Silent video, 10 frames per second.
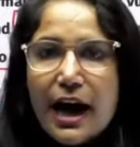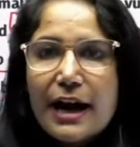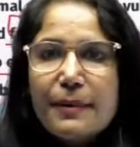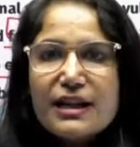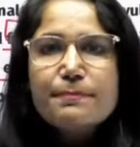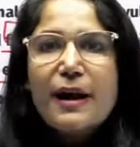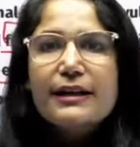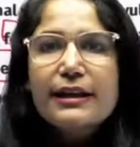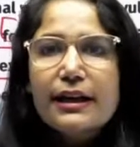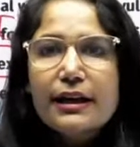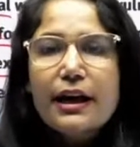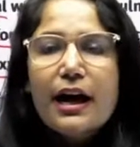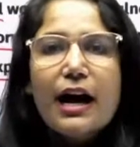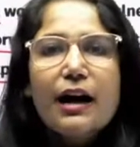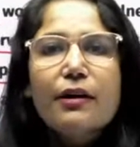I am expecting,
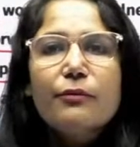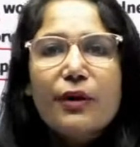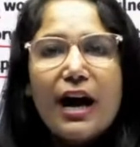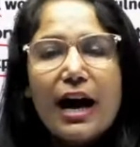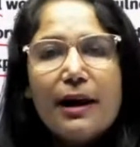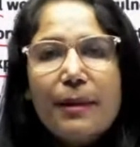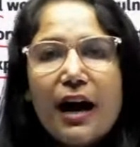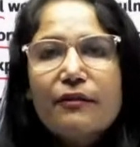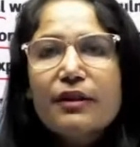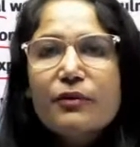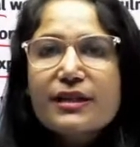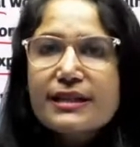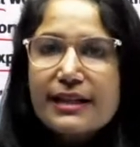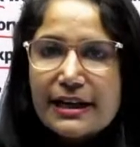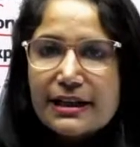I am having one
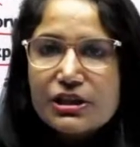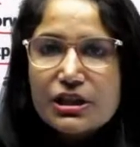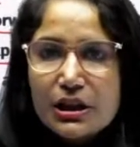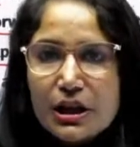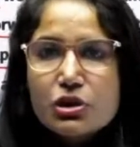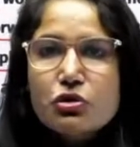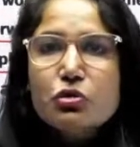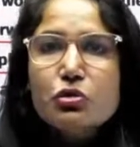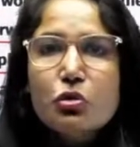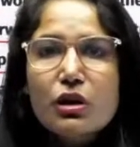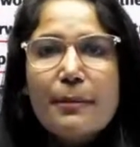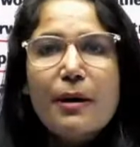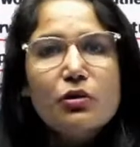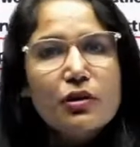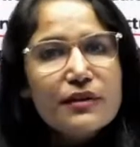strategy to
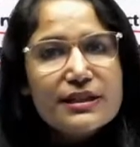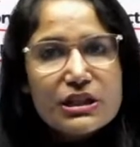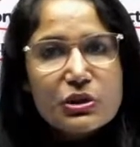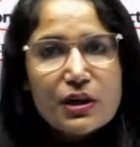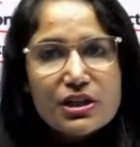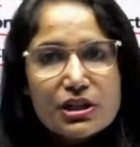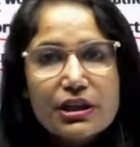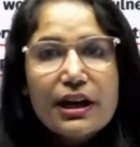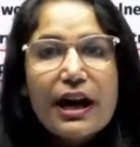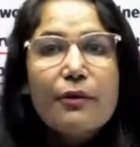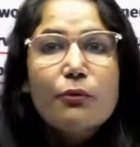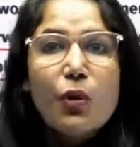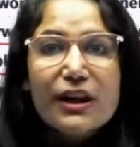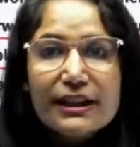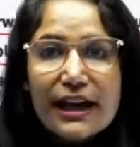come out of the situation,
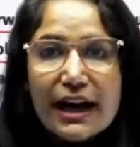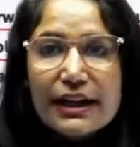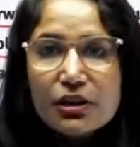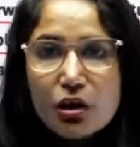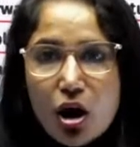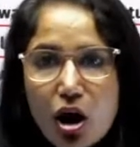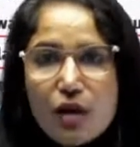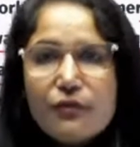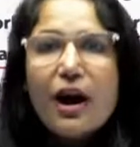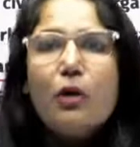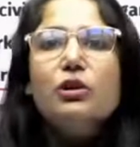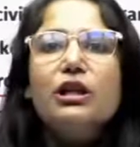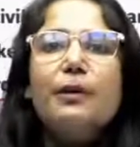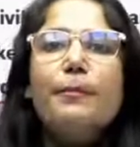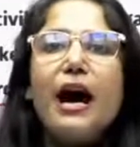what kind of
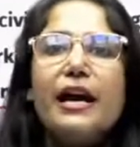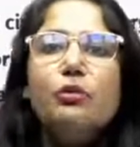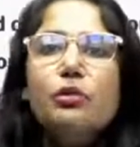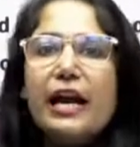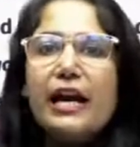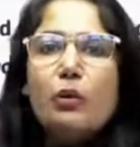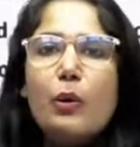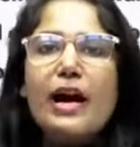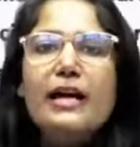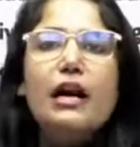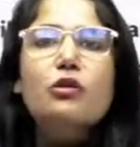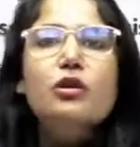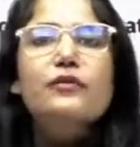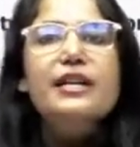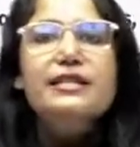outcome I could acquire
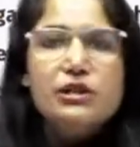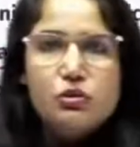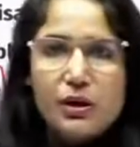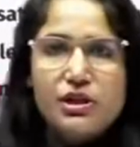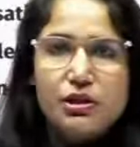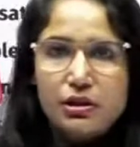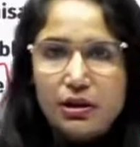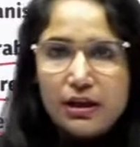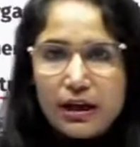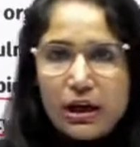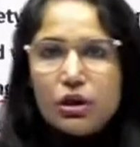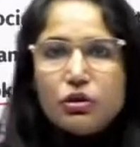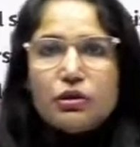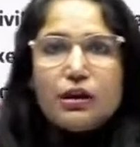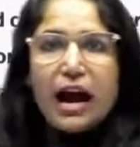out of that situation.
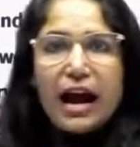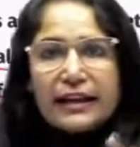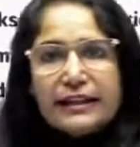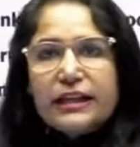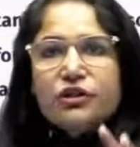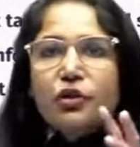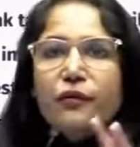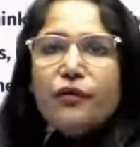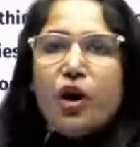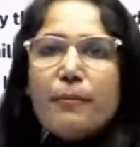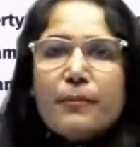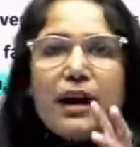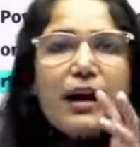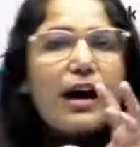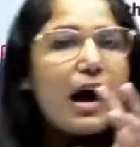I need to form
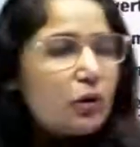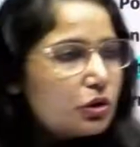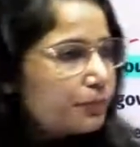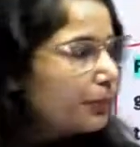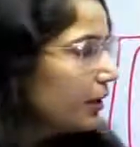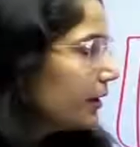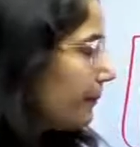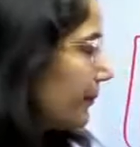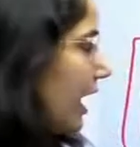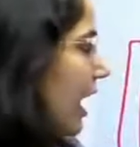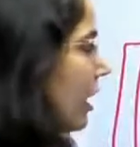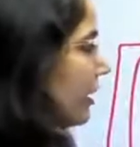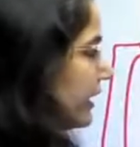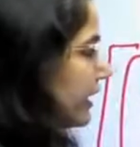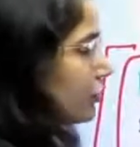a output.
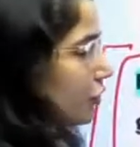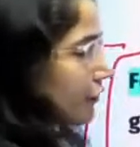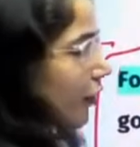I need to